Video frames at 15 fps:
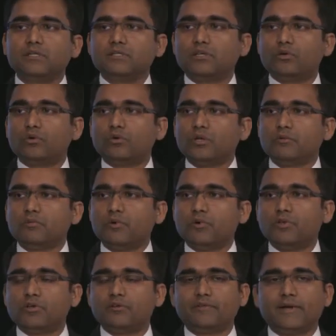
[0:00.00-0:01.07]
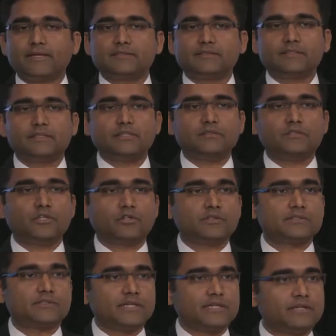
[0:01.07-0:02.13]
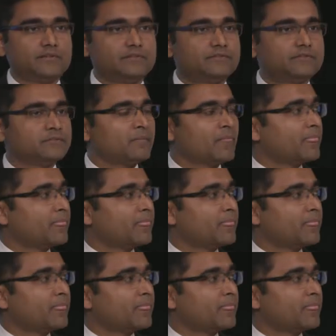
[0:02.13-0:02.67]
the oral polio vaccine yourselves.